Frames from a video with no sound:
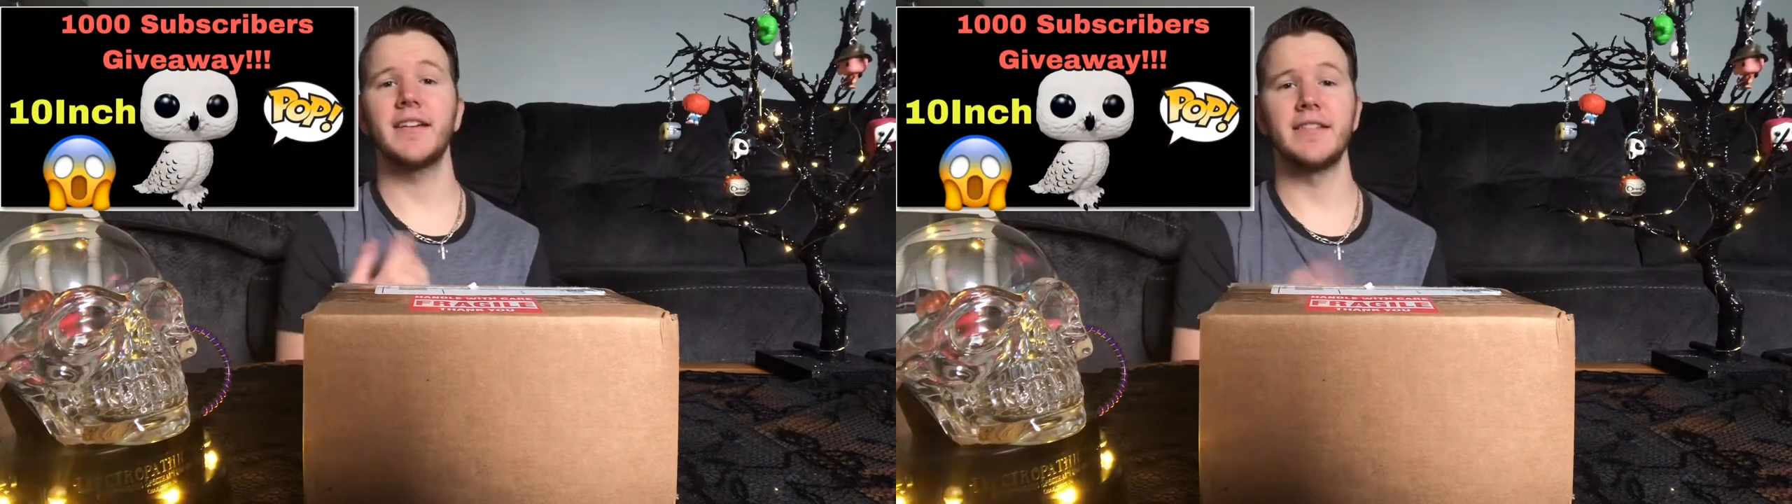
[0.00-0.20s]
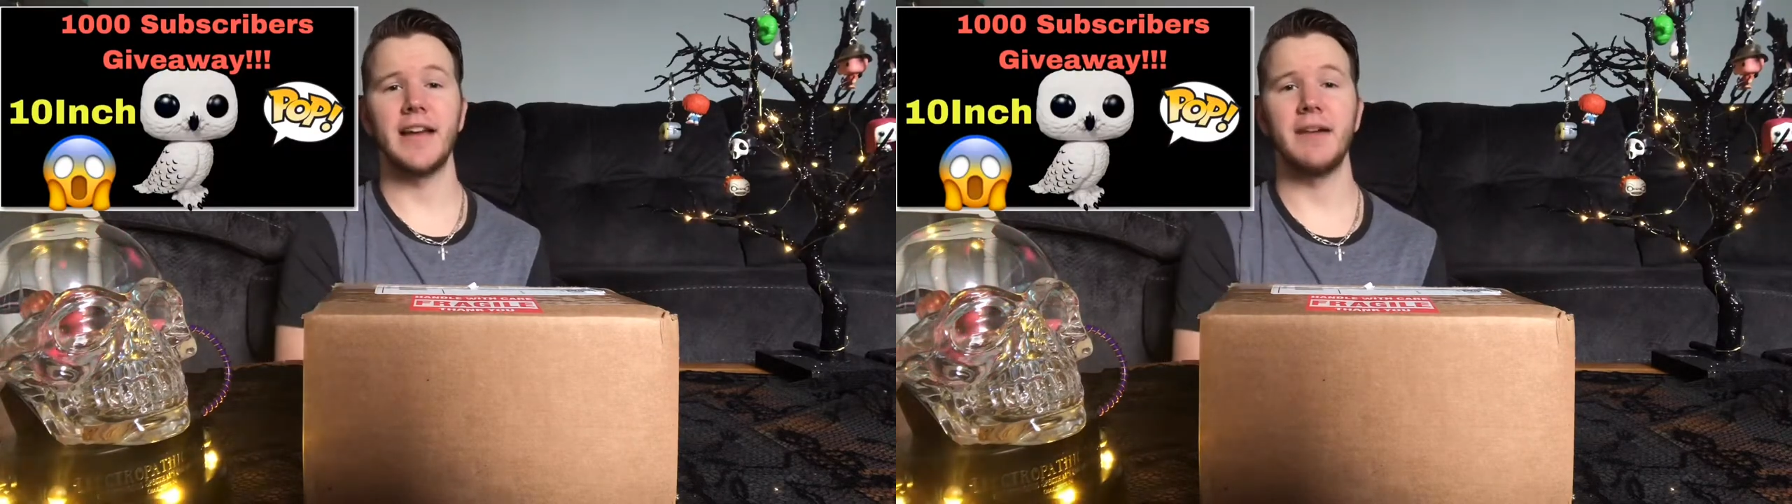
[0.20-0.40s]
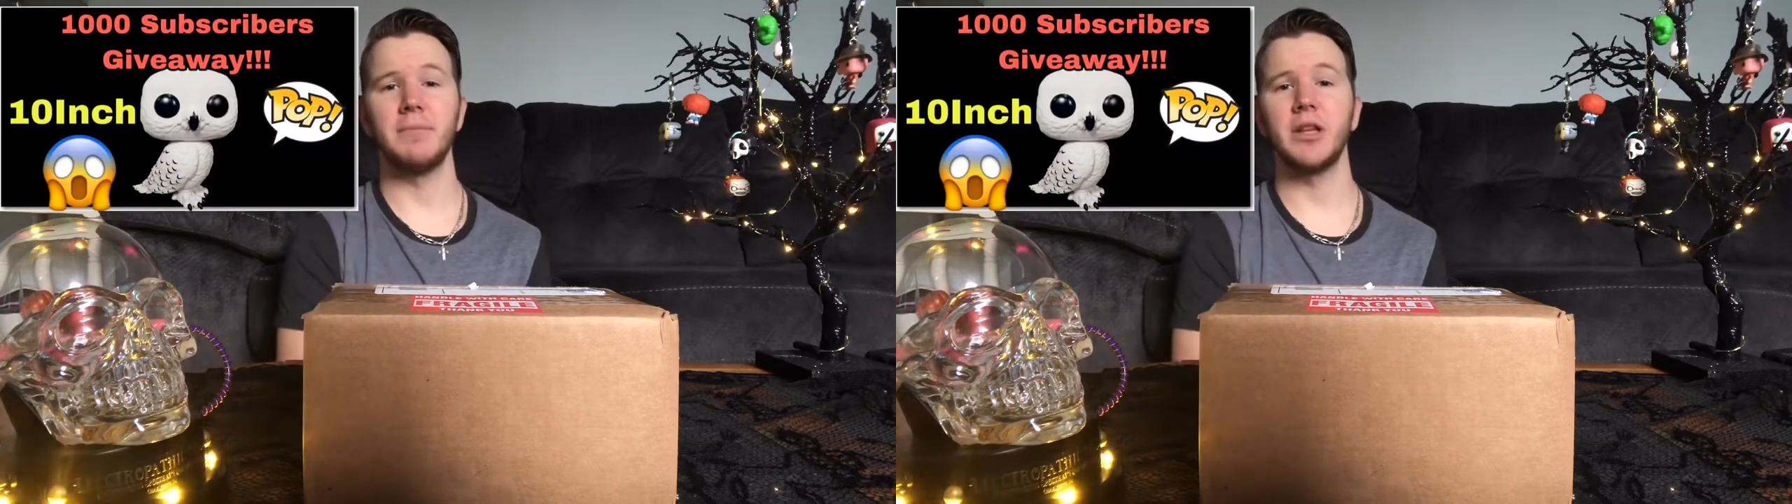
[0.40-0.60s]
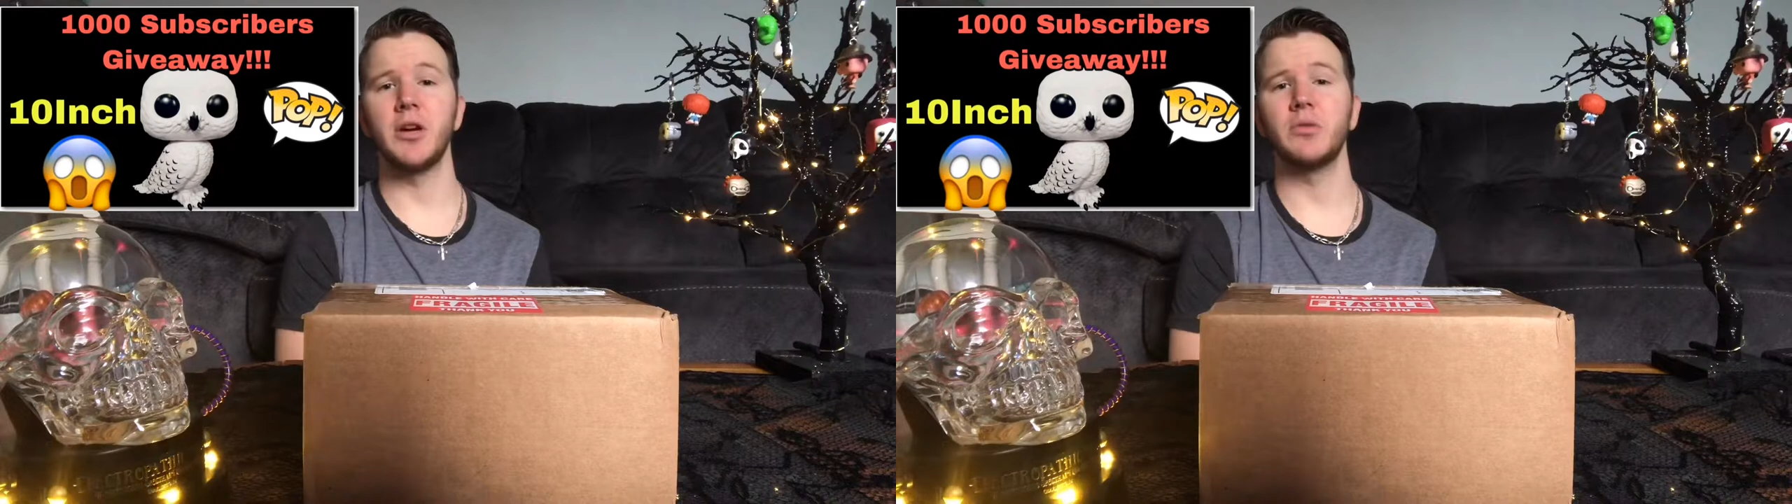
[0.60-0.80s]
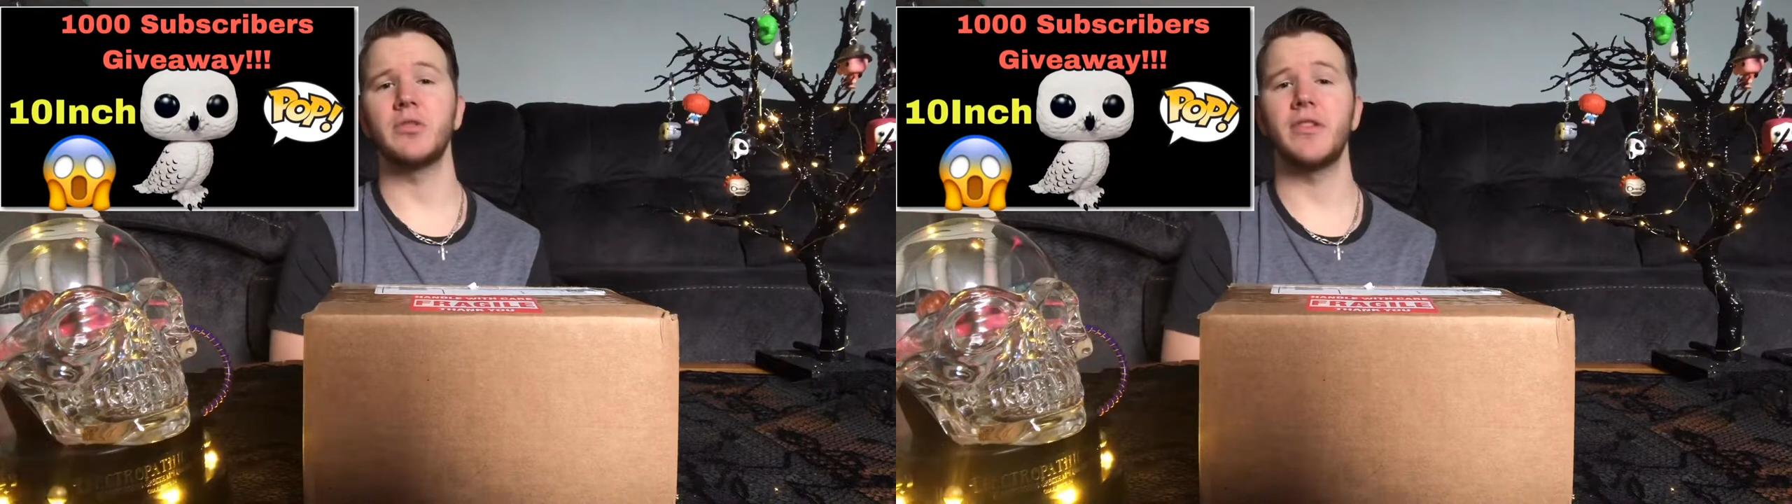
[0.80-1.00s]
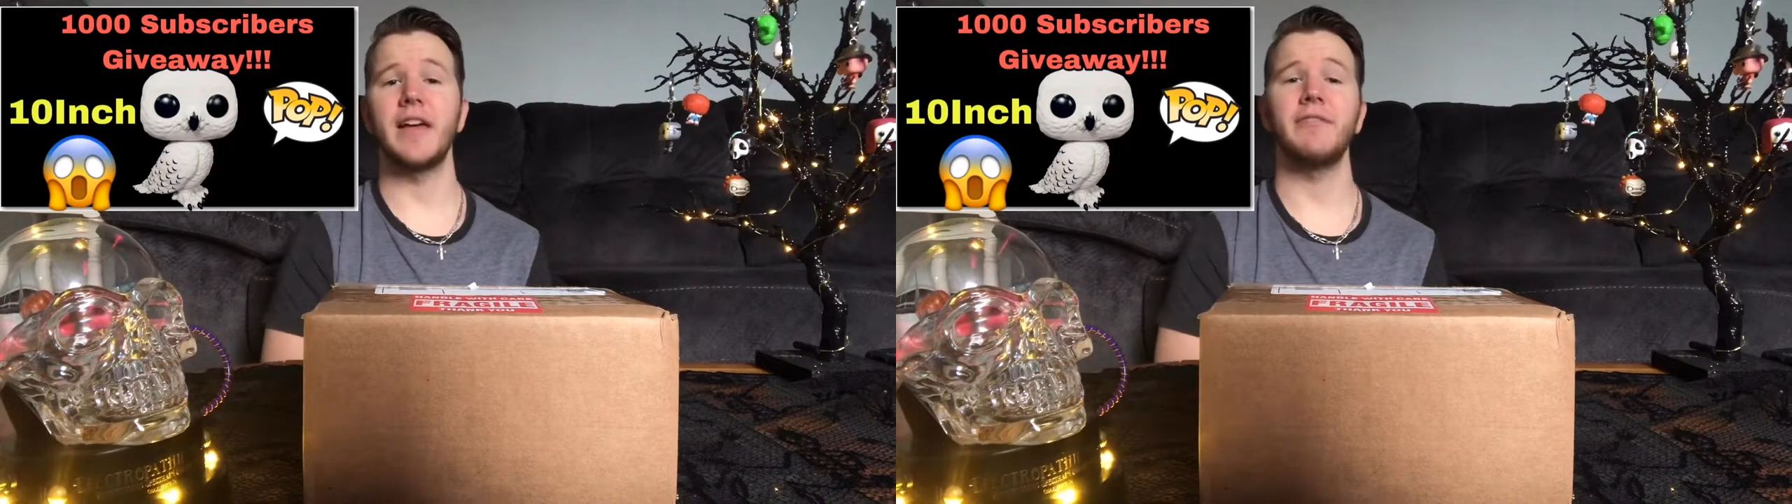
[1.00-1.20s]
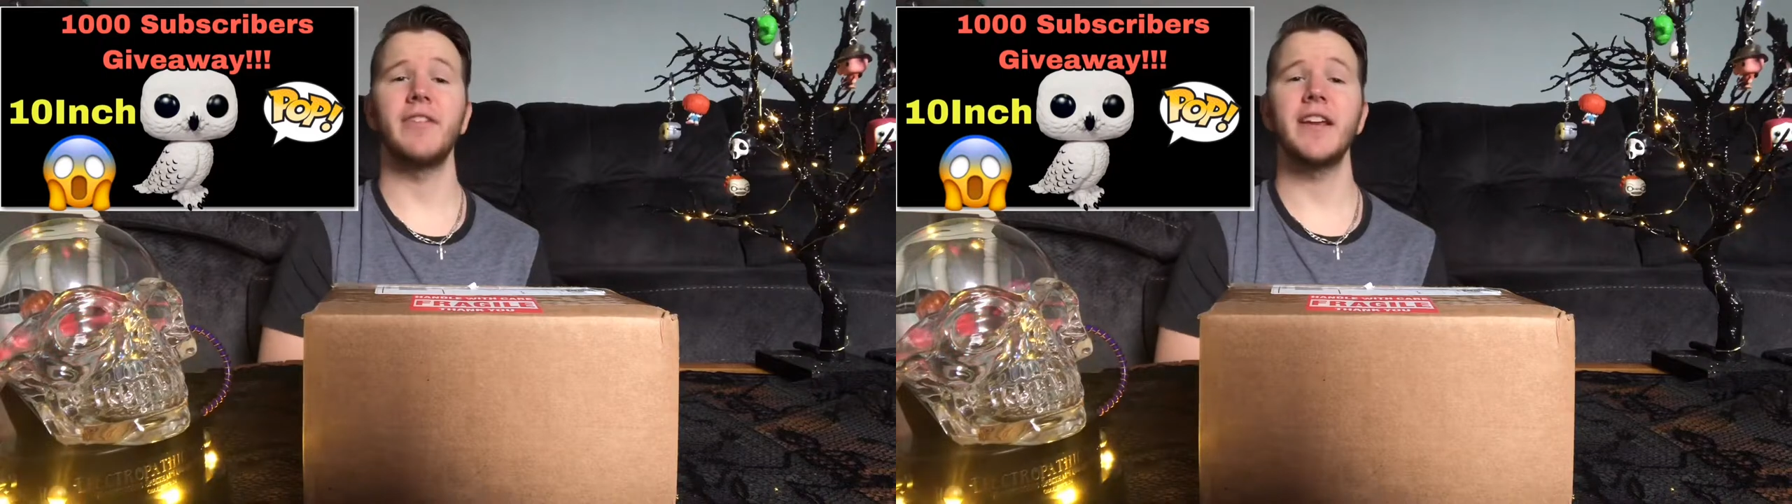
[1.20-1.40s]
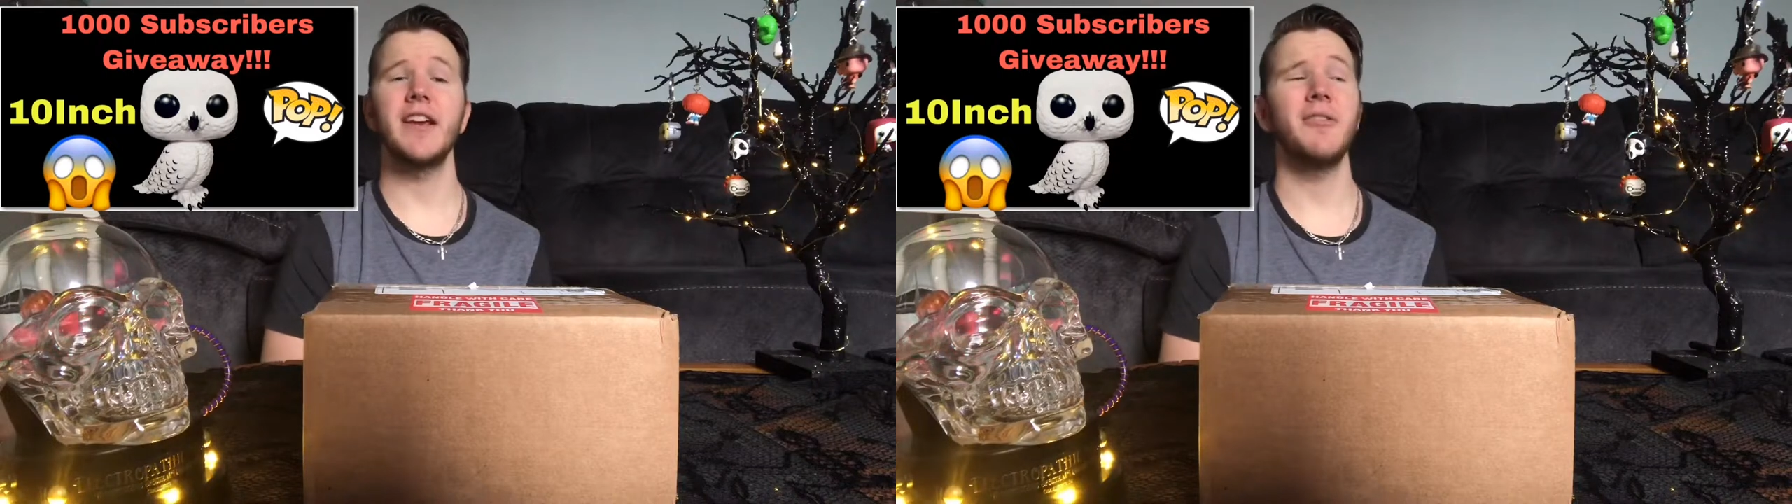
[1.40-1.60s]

down below to that video